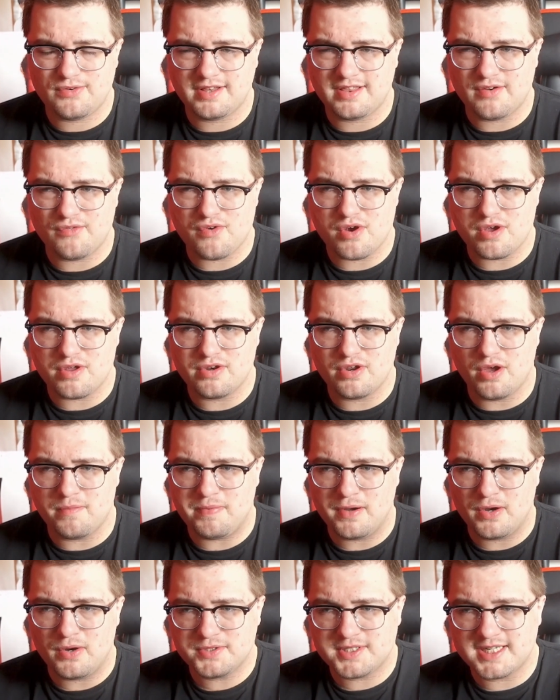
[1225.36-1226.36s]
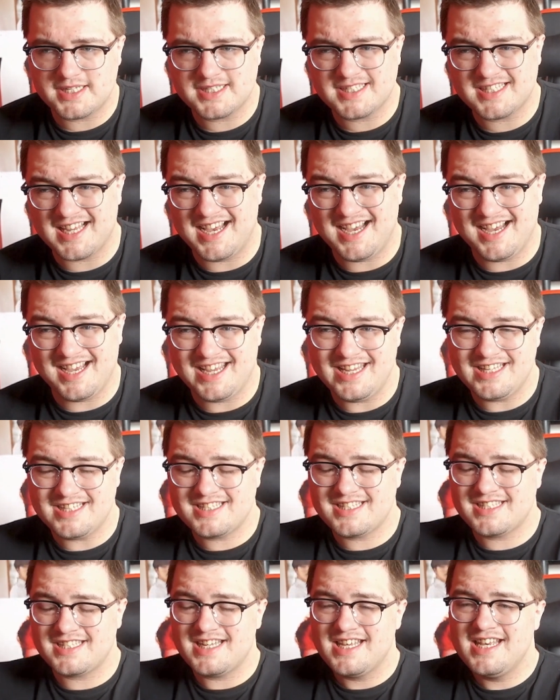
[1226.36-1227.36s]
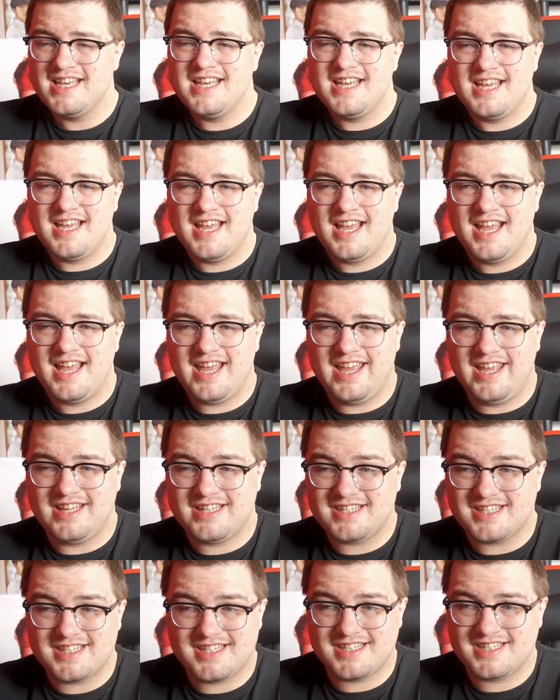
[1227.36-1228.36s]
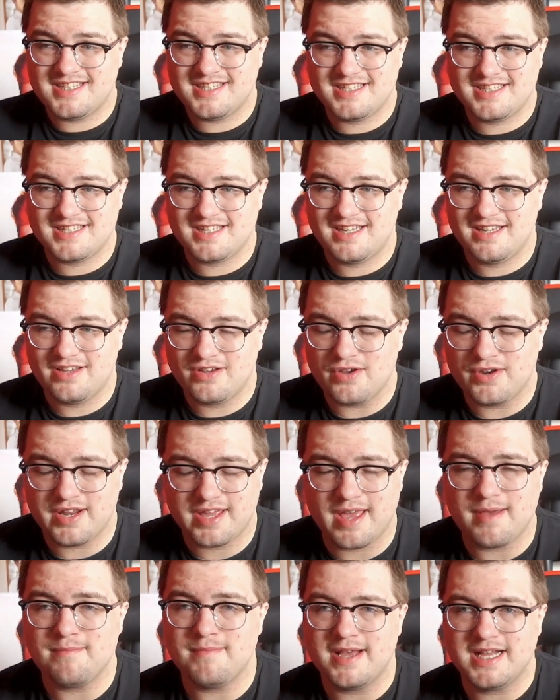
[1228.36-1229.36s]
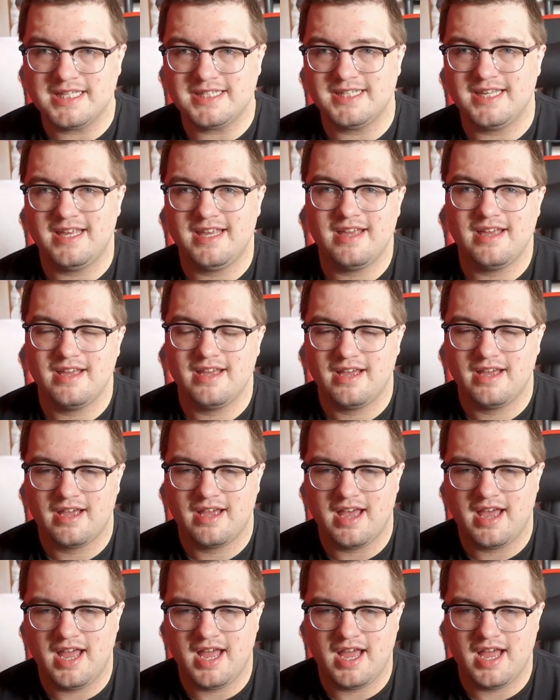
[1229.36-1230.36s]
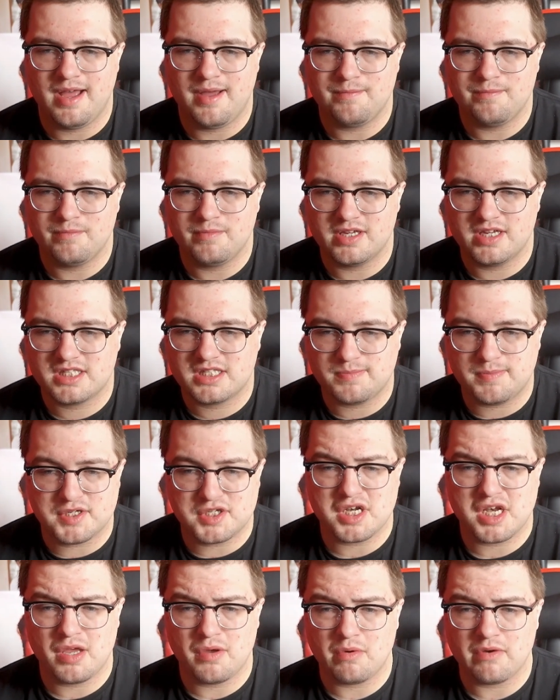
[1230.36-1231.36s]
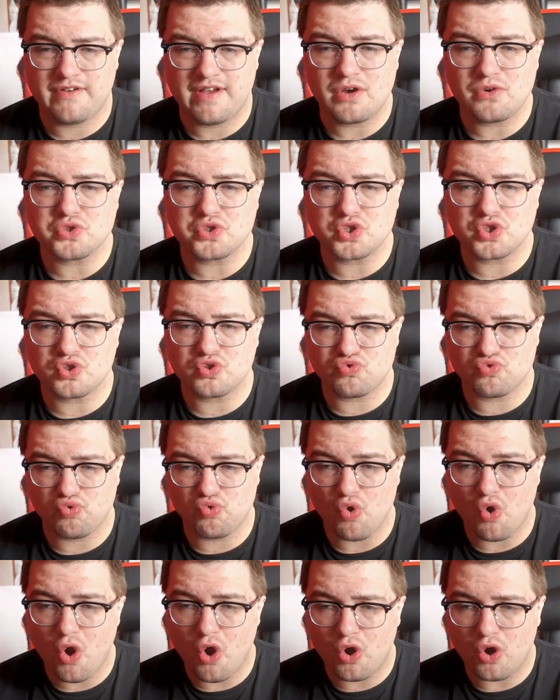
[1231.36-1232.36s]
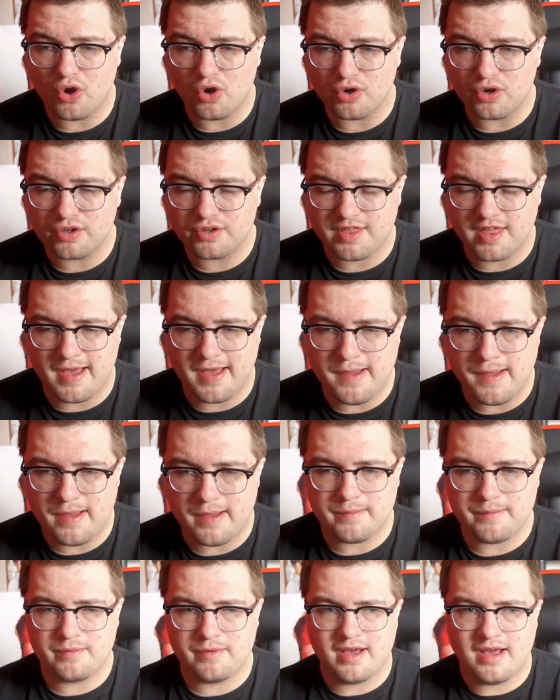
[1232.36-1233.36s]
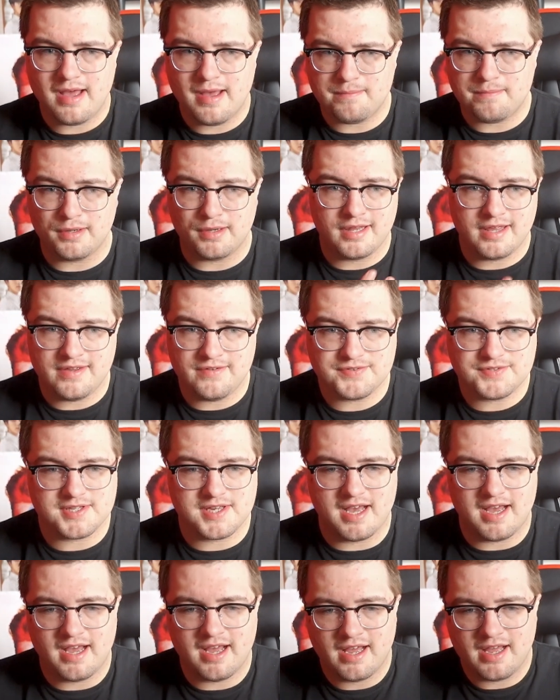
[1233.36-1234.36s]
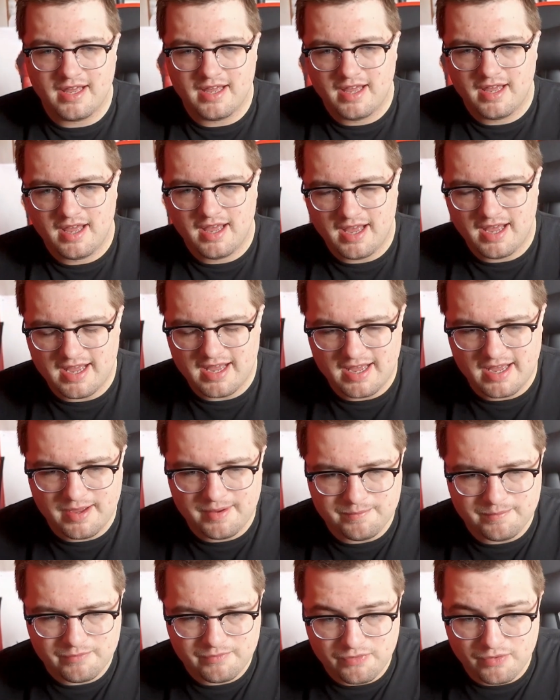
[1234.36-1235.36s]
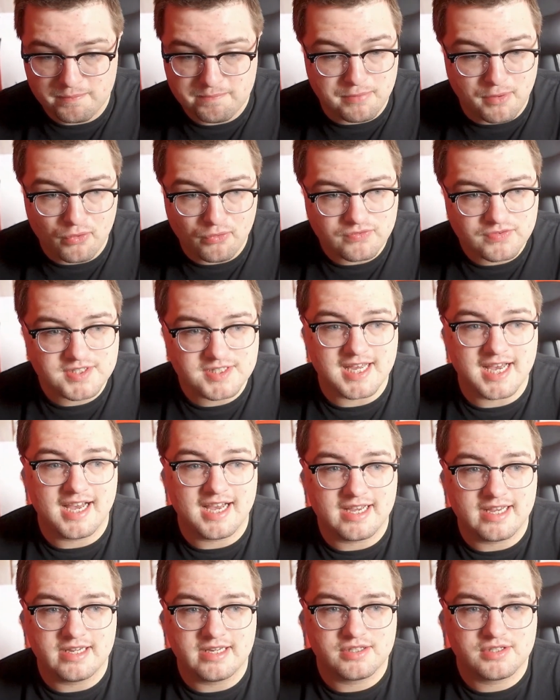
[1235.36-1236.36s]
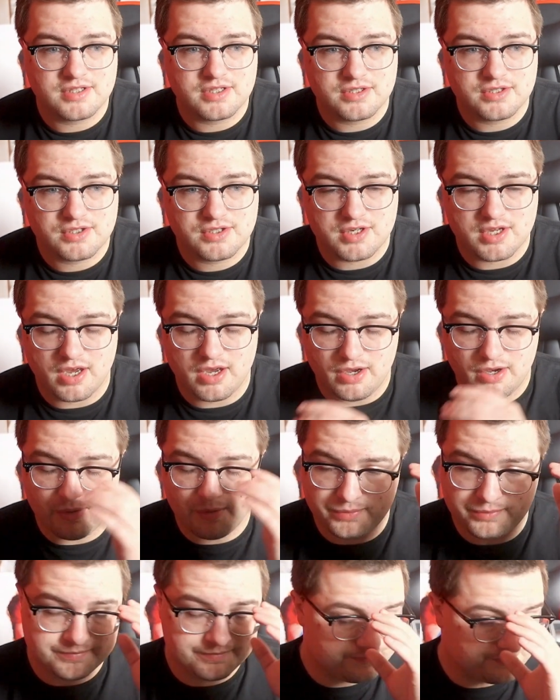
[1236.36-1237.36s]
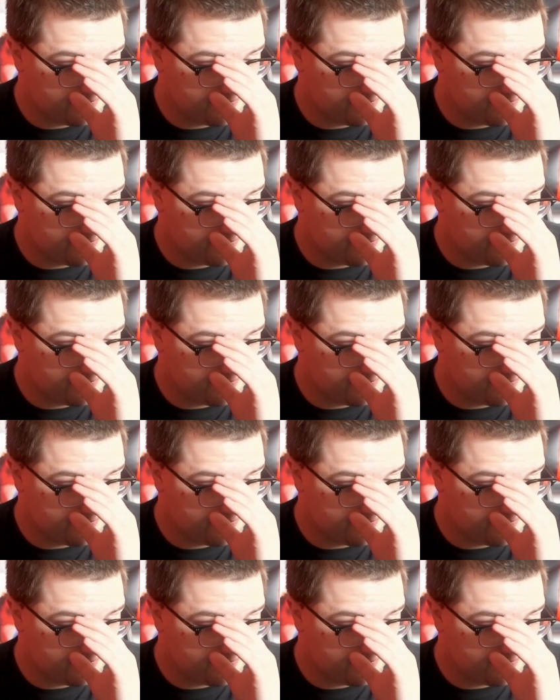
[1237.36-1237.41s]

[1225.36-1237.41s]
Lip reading: they're on opposing sides, it's going to get messy, especially with how strong their beliefs are for both sides. So,